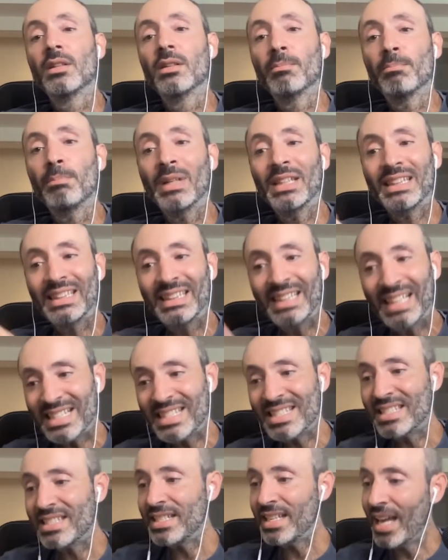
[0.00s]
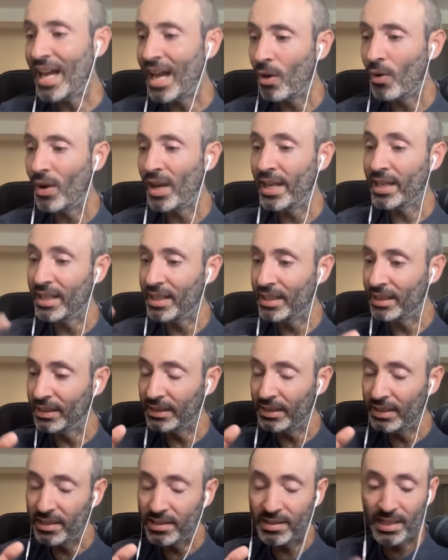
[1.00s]
But let's see how I can at
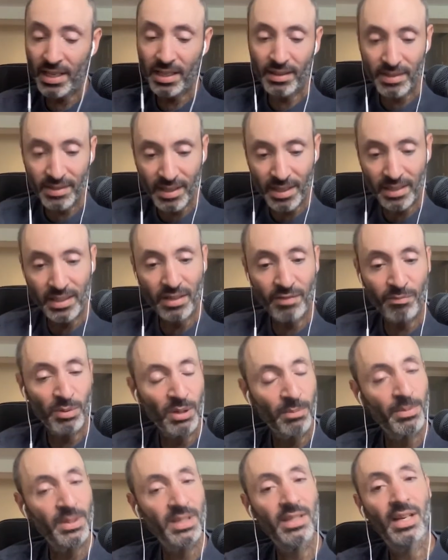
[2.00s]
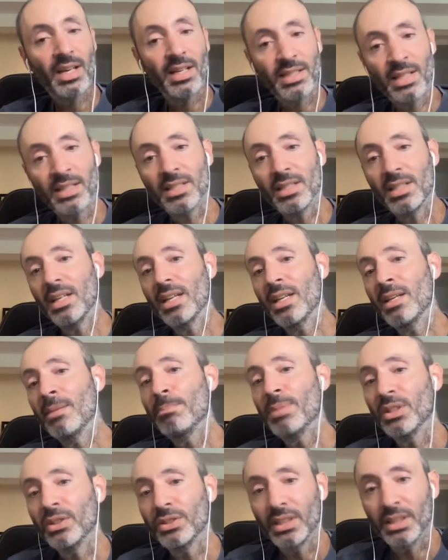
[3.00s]
least take this idea of purpose and identity and
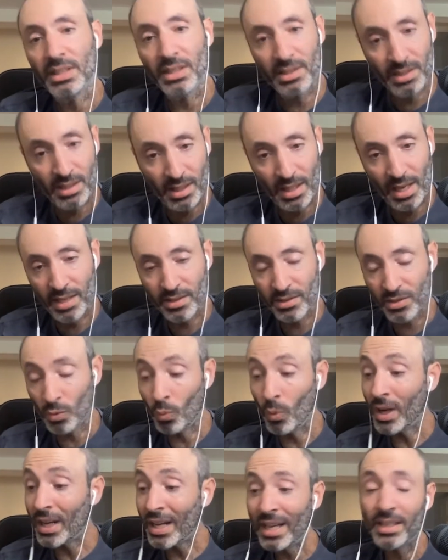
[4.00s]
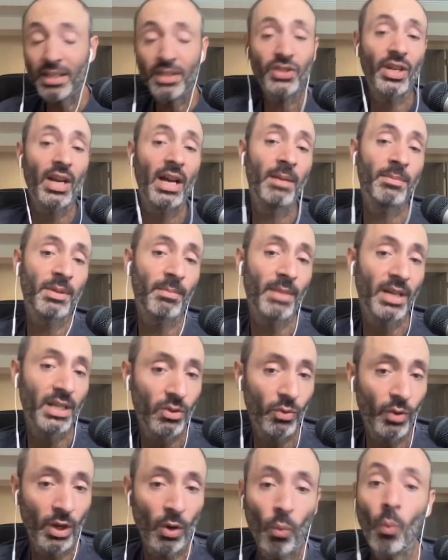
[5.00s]
build it into that. So, what kind of jobs am I
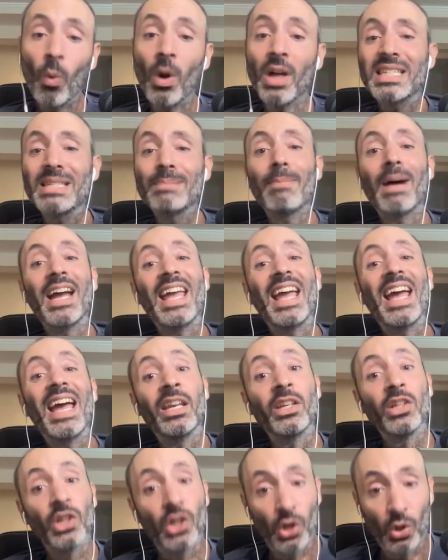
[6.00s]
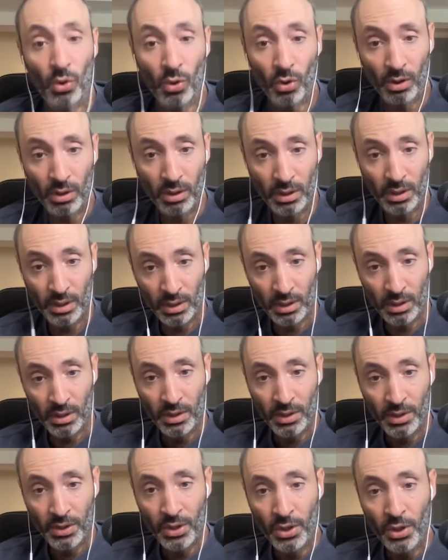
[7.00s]
doing? What's my end goal?
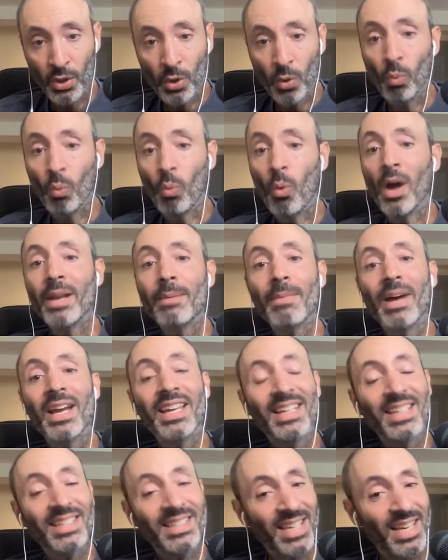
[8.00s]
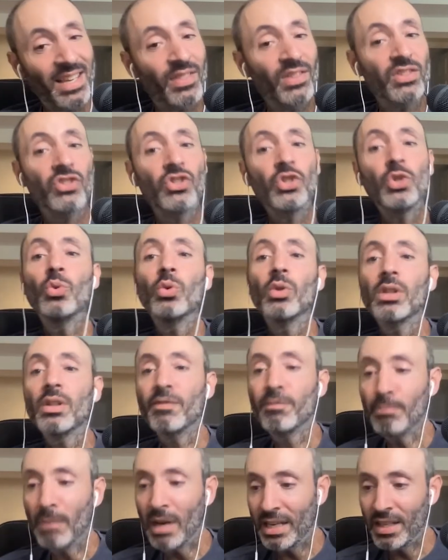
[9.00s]
what am I going to take this tool of
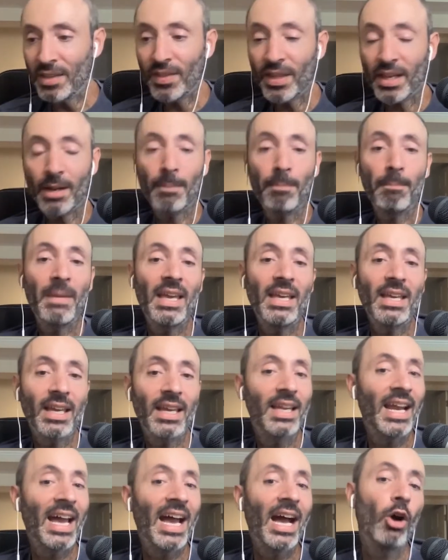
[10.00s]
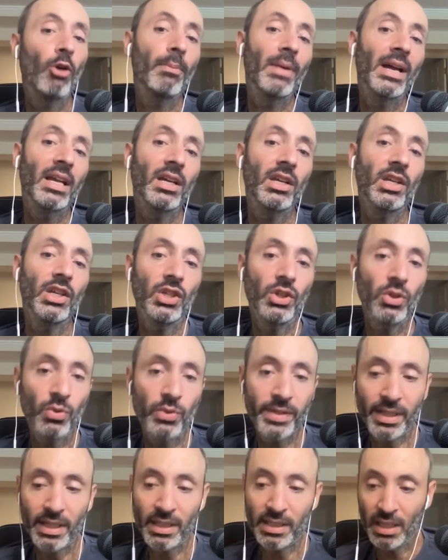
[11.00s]
money that I'm making and how am I going to use
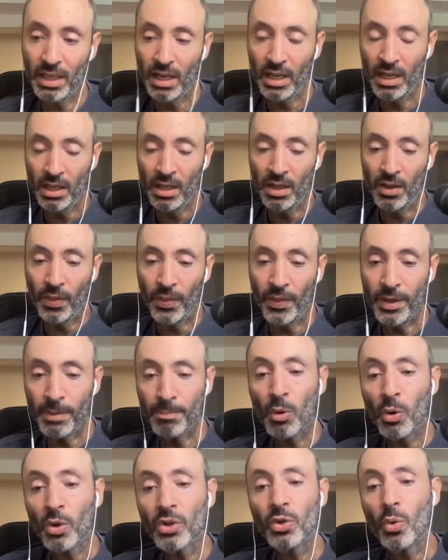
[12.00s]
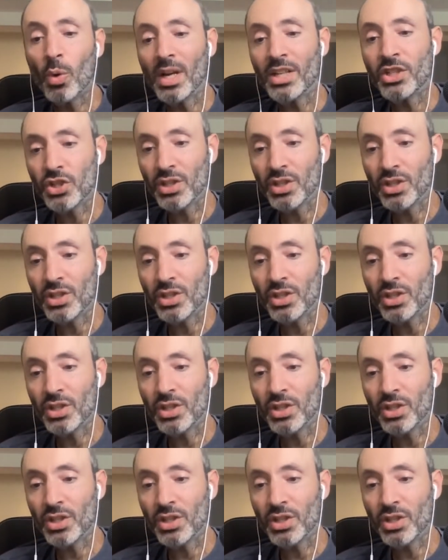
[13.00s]
it? The important question